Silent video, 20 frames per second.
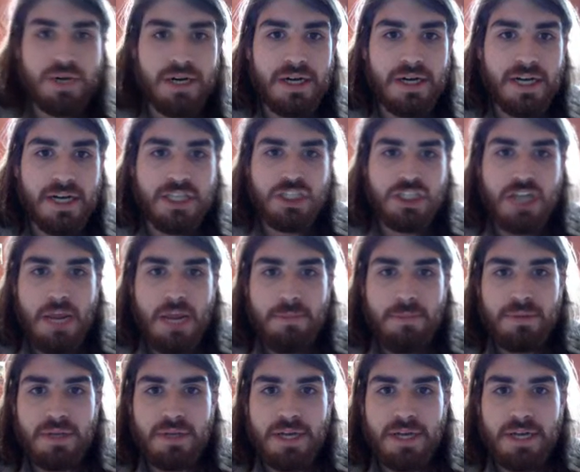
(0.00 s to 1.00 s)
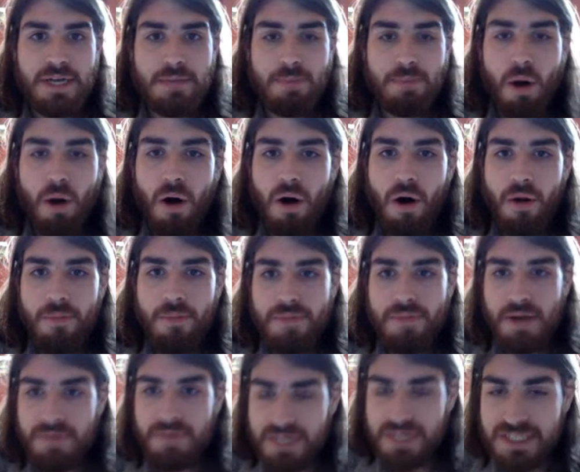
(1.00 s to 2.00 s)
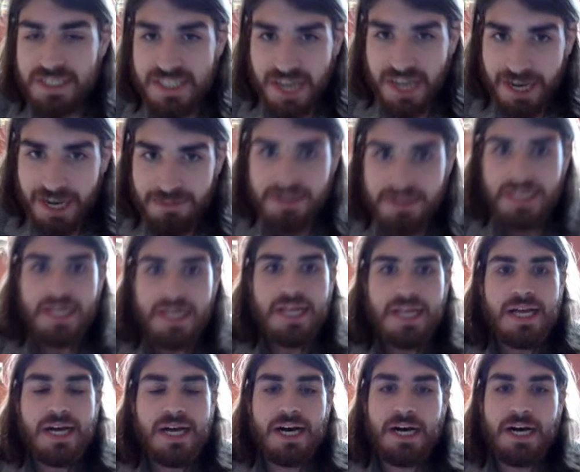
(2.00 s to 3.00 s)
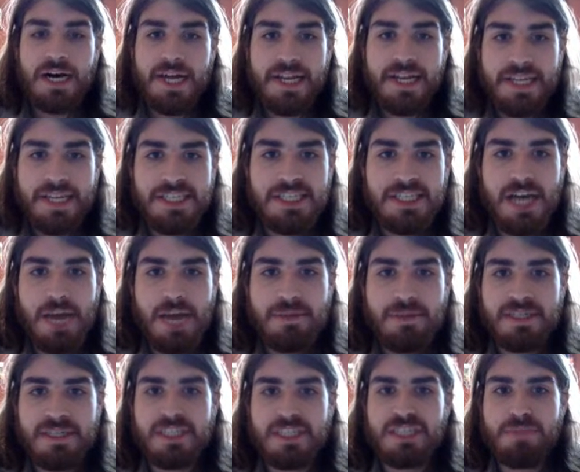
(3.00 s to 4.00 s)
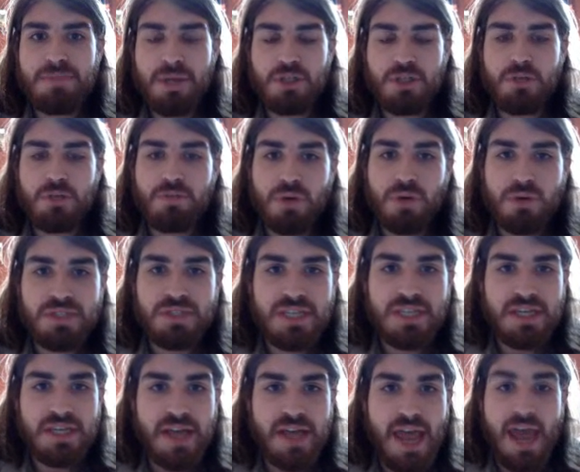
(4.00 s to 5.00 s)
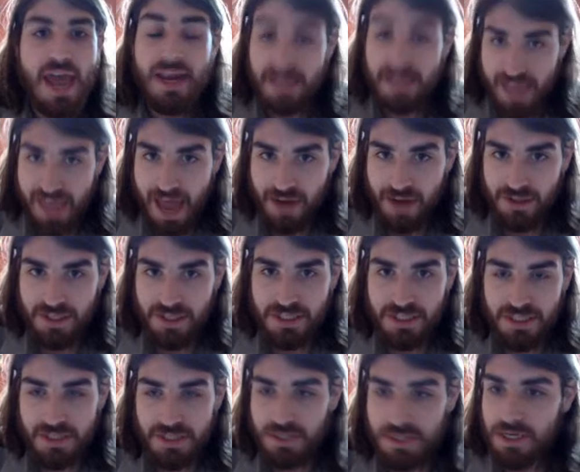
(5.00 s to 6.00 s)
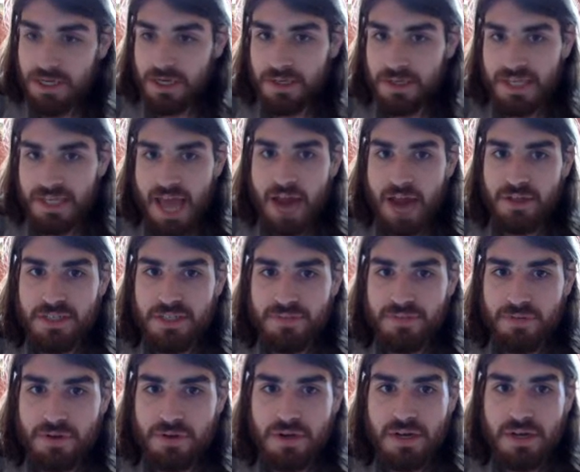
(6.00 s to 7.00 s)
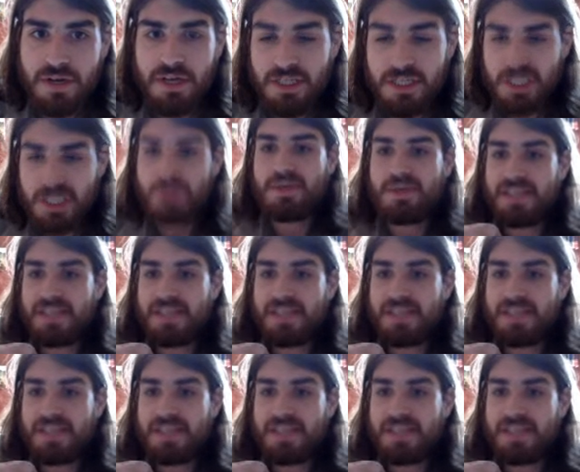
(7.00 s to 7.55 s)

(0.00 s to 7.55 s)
a shape like a ball of enzymes. An enzyme is a special protein and a catalyst for something